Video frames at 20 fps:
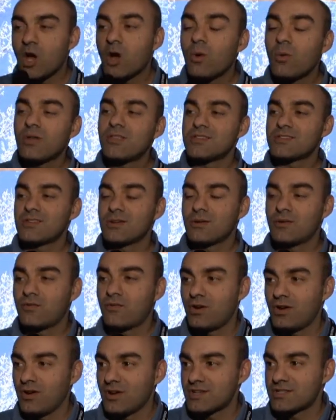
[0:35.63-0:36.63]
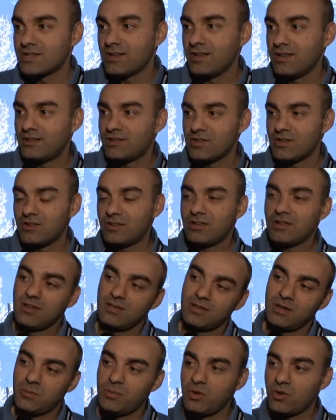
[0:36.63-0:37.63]
Well, this year we're very excited to
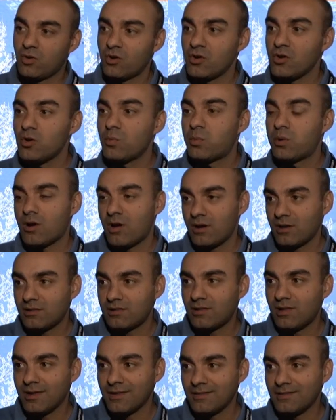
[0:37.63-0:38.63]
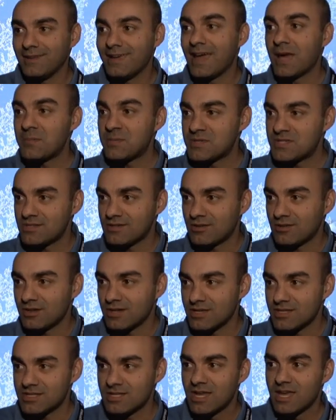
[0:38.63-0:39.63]
debut our new product line, the M
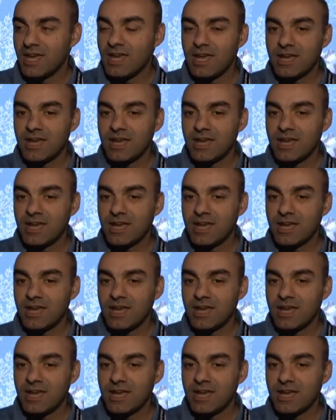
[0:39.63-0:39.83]
Series.